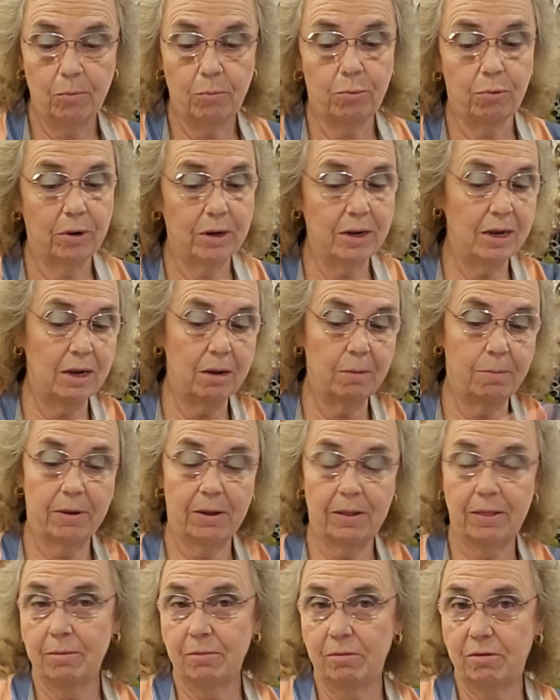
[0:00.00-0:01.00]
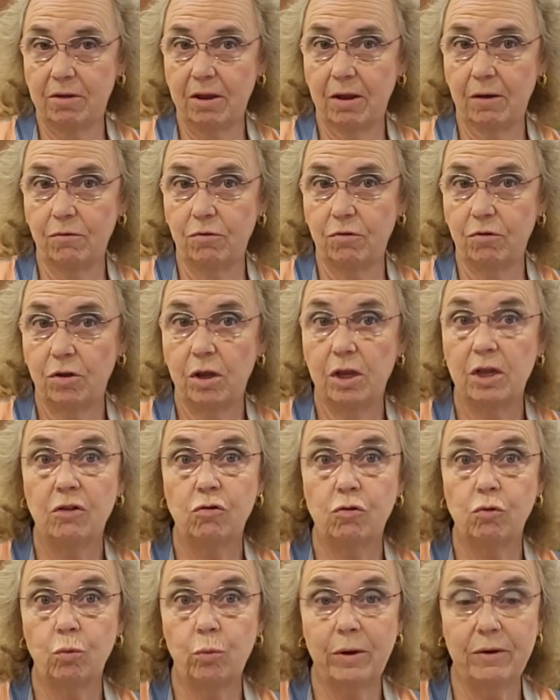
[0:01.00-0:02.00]
bringing upon themselves
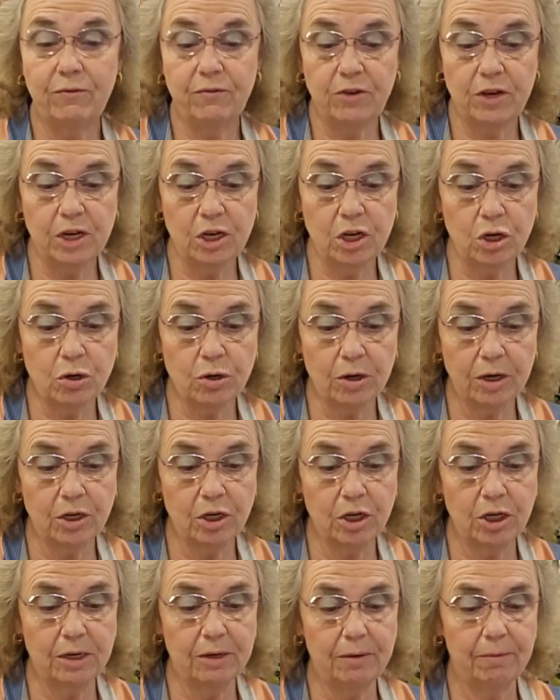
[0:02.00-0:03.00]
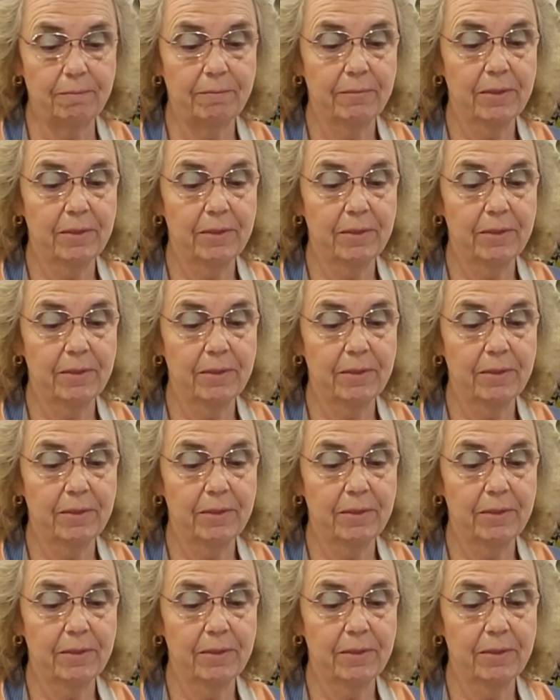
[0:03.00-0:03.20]
swift destruction,